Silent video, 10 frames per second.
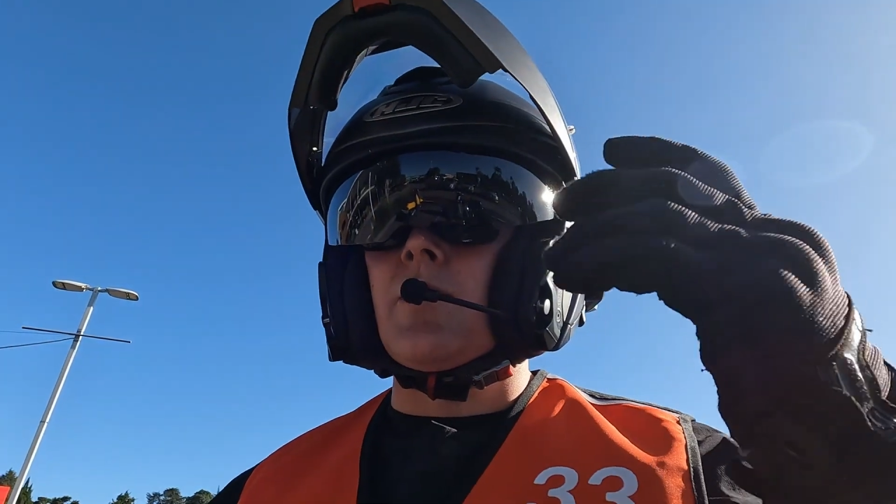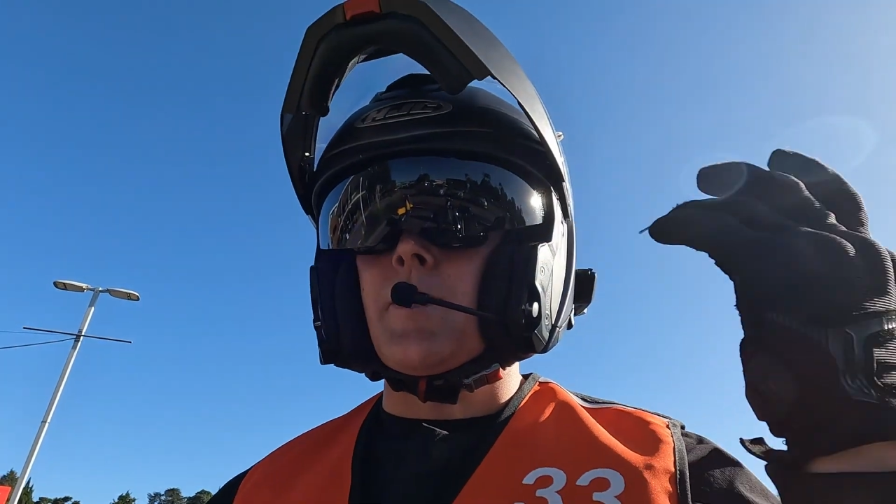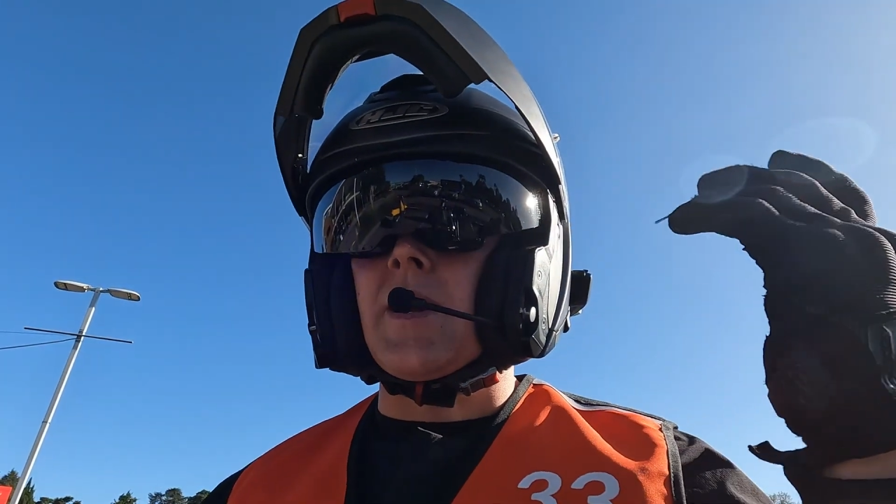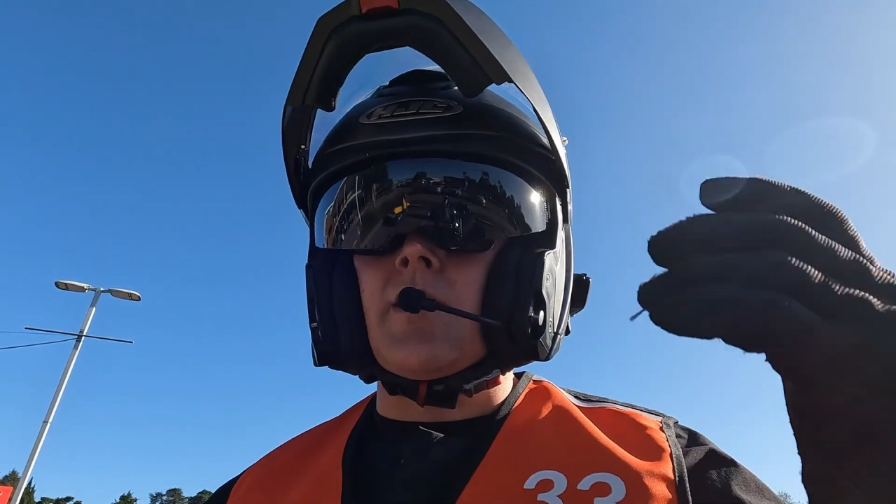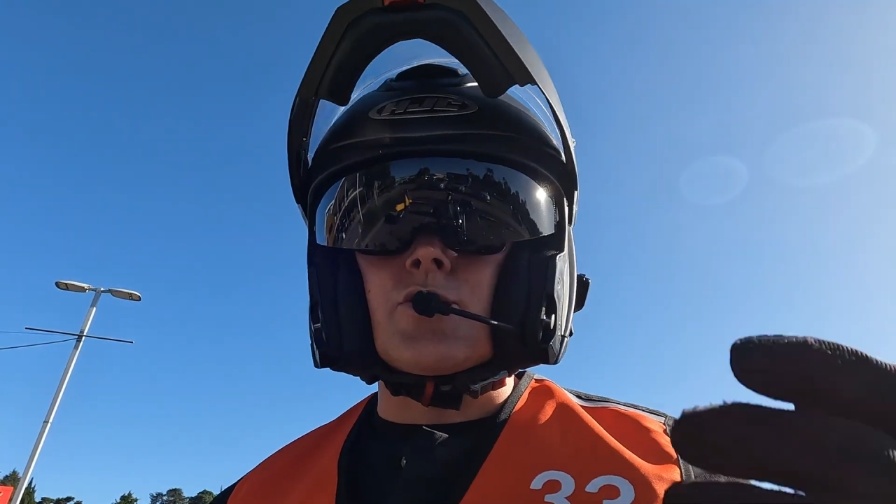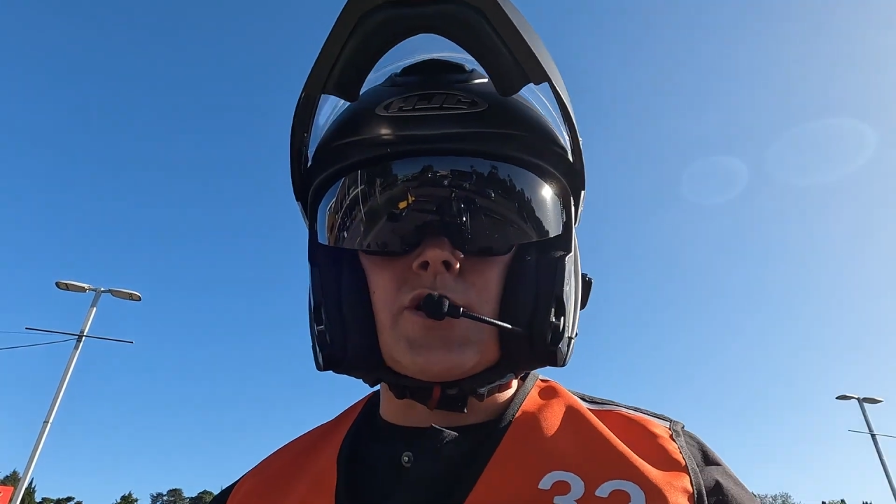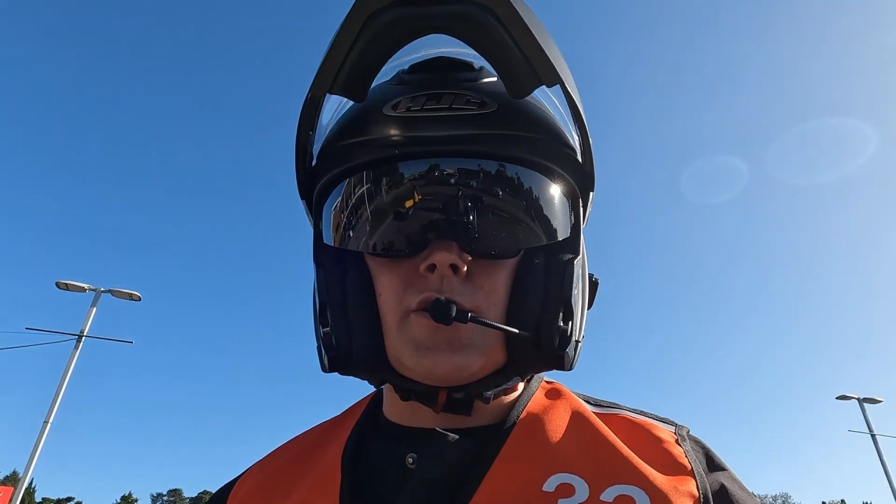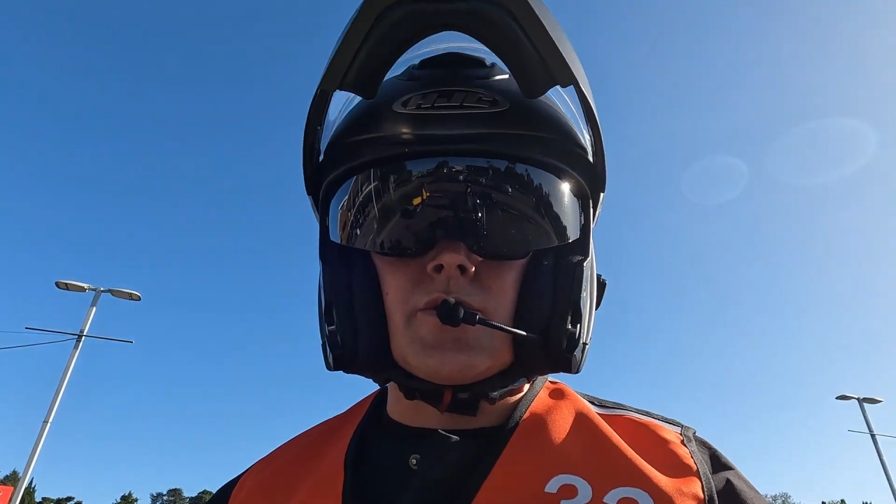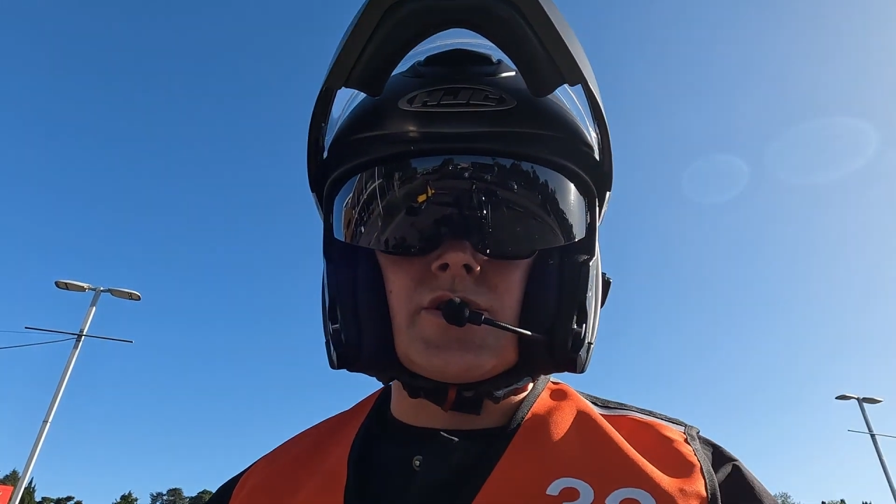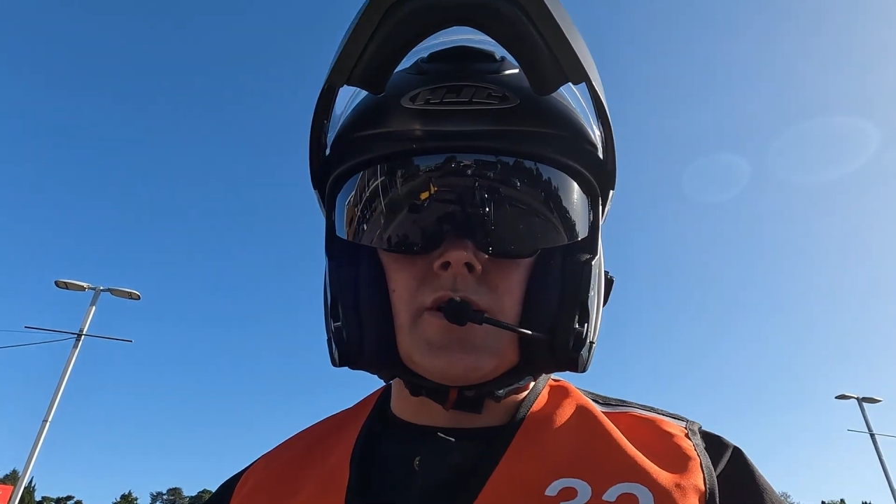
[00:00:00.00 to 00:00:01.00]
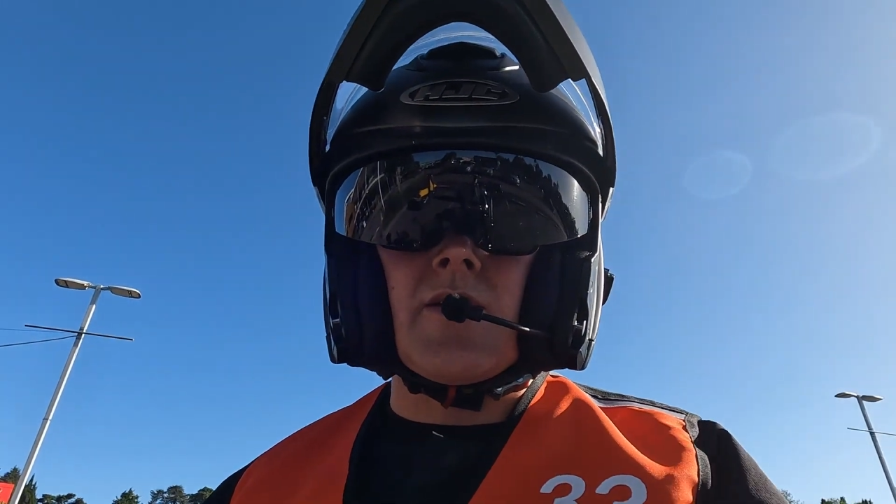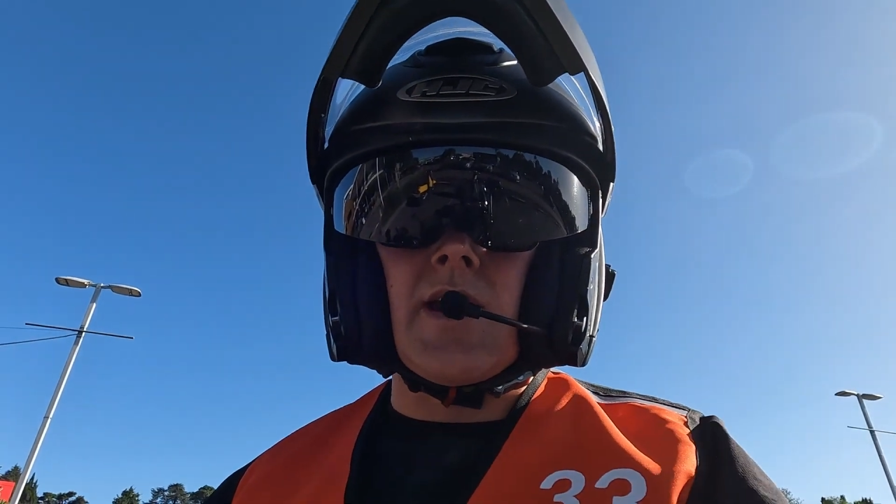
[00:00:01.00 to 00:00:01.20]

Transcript: on the bike and I'll show you a shot of